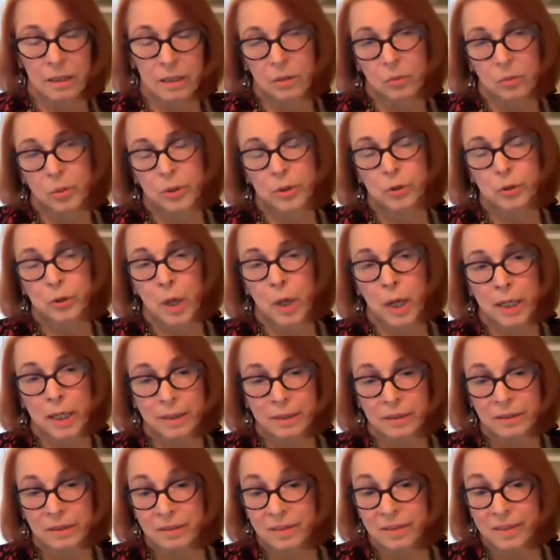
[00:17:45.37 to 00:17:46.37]
We try to
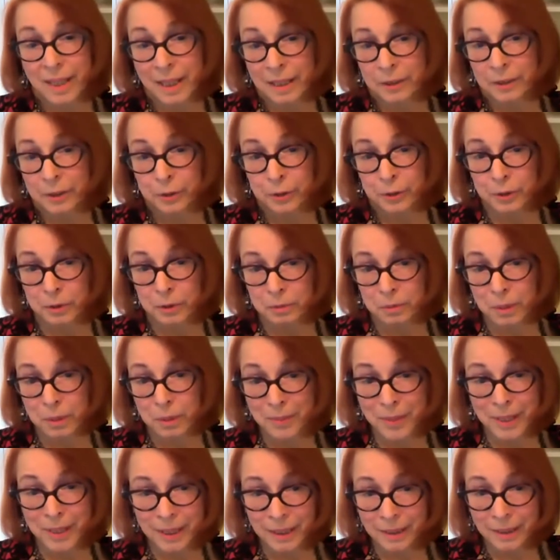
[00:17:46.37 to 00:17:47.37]
use natural
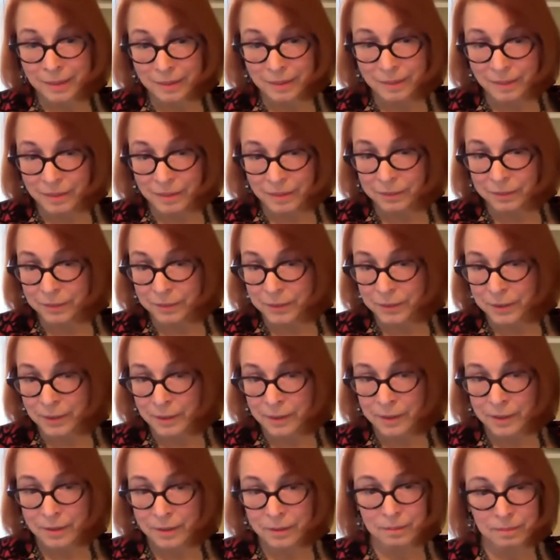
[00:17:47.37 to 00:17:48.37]
remedies
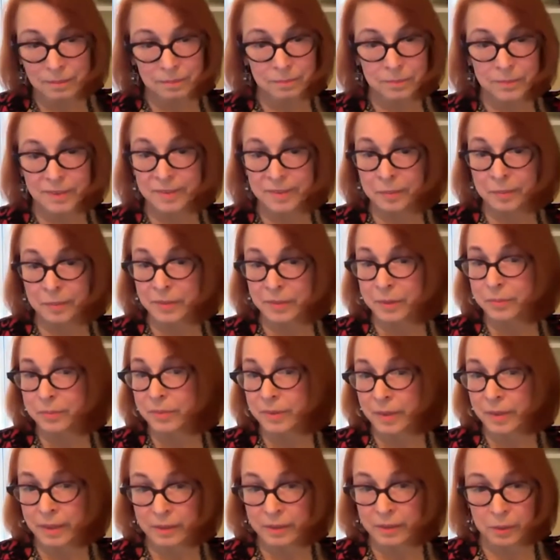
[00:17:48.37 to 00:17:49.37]
for
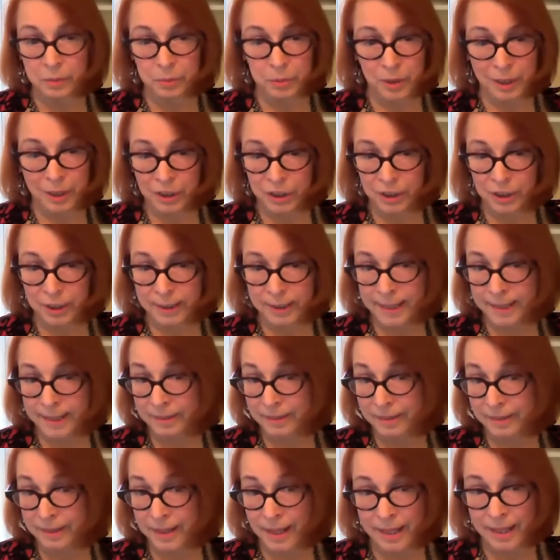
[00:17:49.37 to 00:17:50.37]
symptoms like depression,
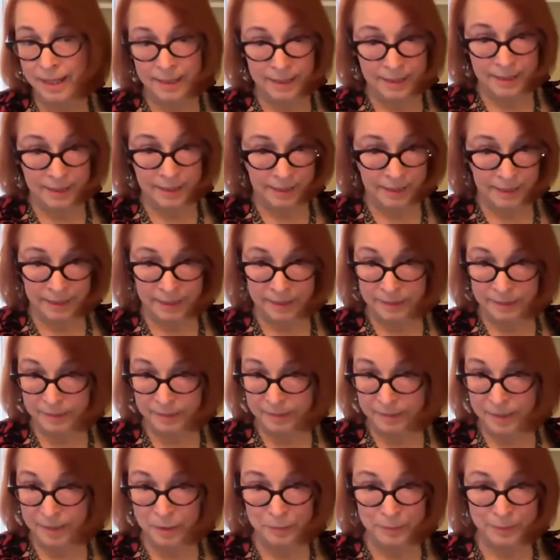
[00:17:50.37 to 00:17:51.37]
anxiety,
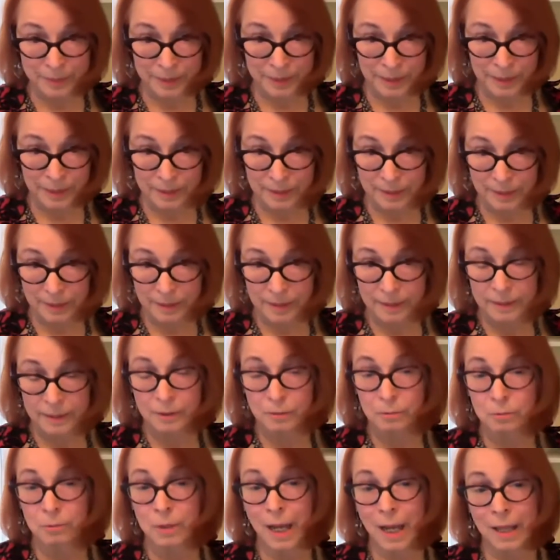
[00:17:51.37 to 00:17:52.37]
insomnia,
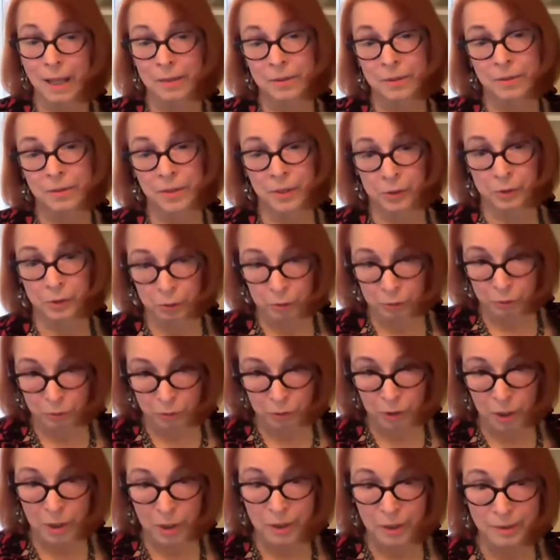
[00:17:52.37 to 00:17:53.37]
rather than use
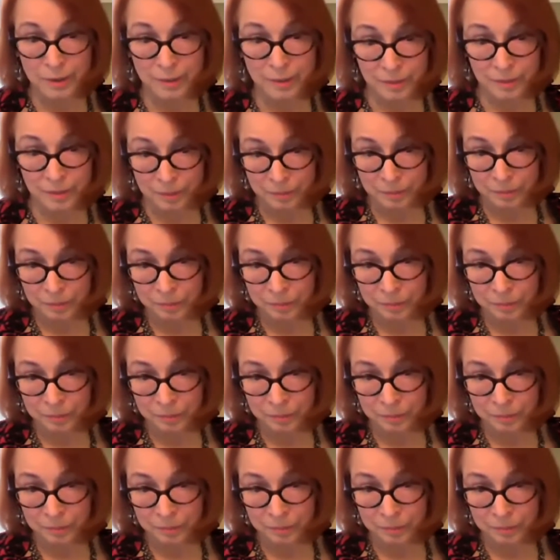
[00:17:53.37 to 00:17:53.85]
drugs.